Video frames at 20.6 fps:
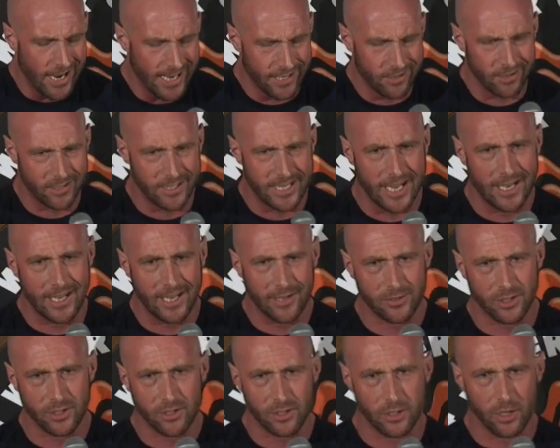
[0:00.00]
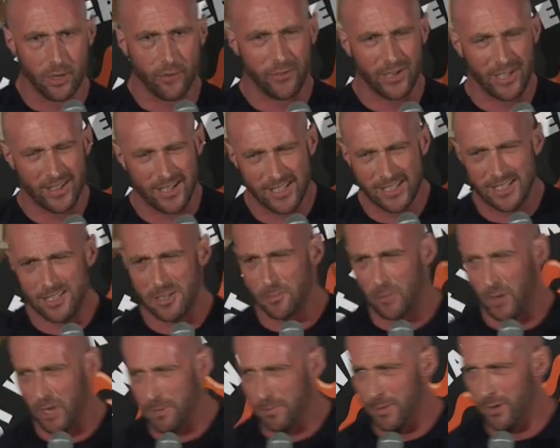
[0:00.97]
He does deadlifts and stuff. And he thinks he's a
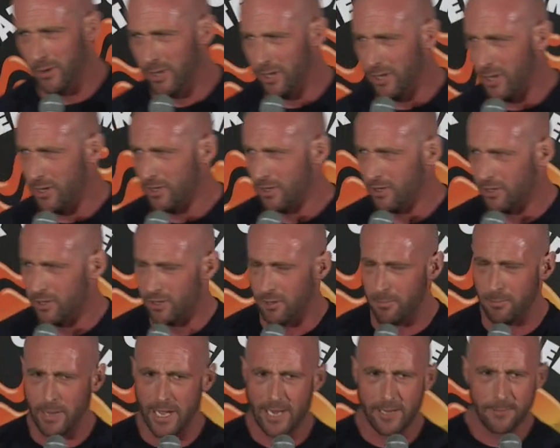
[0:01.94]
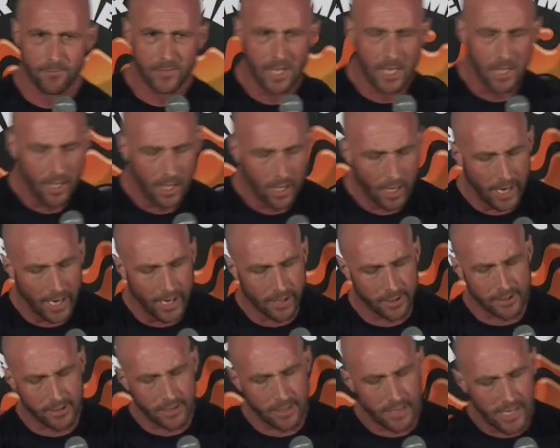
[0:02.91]
bodybuilder, goes on the sunbed.
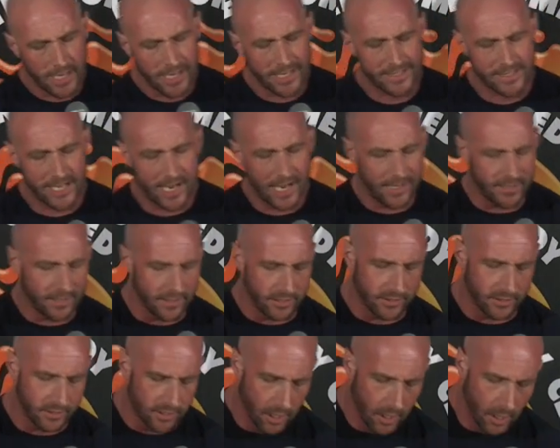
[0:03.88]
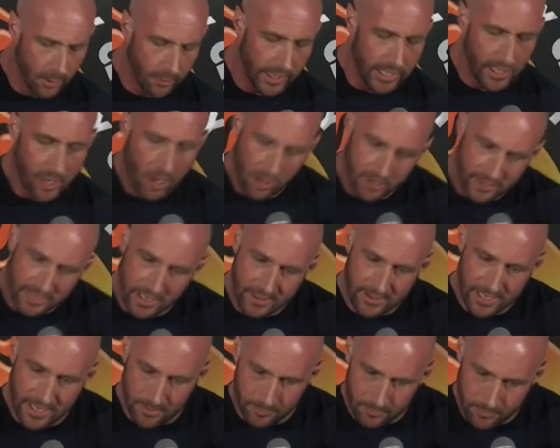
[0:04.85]
And he tans, but he can't tan
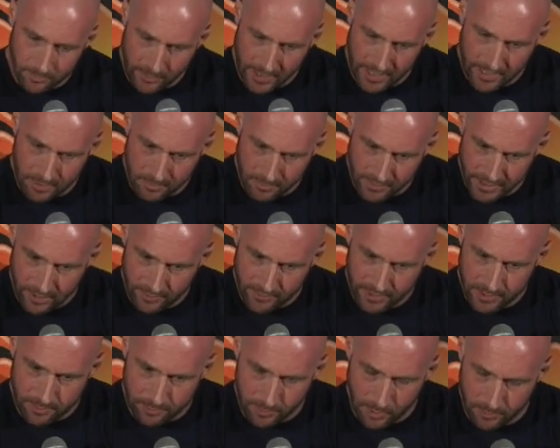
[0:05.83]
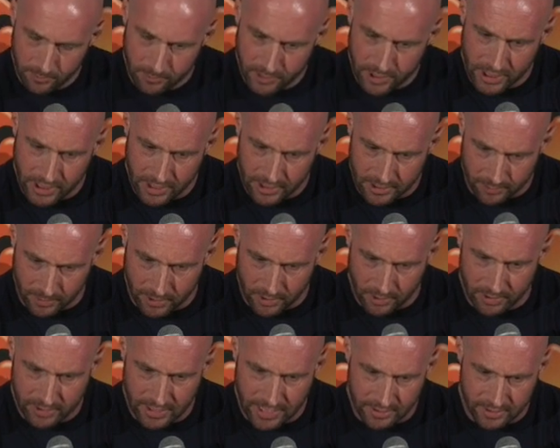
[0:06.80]
that bit in the middle of his bum cheeks
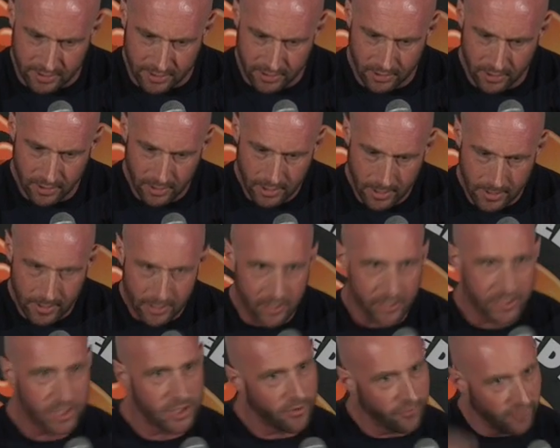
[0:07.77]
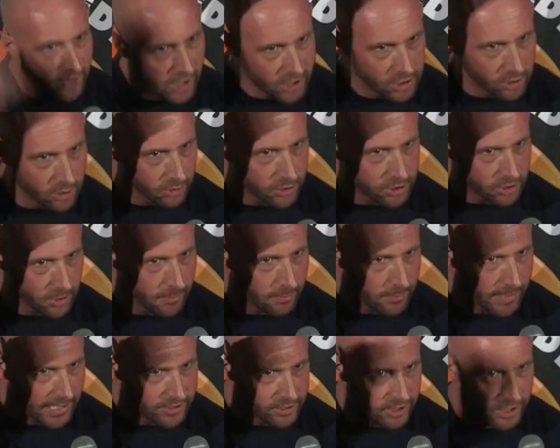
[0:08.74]
because it's a vertical sunbed.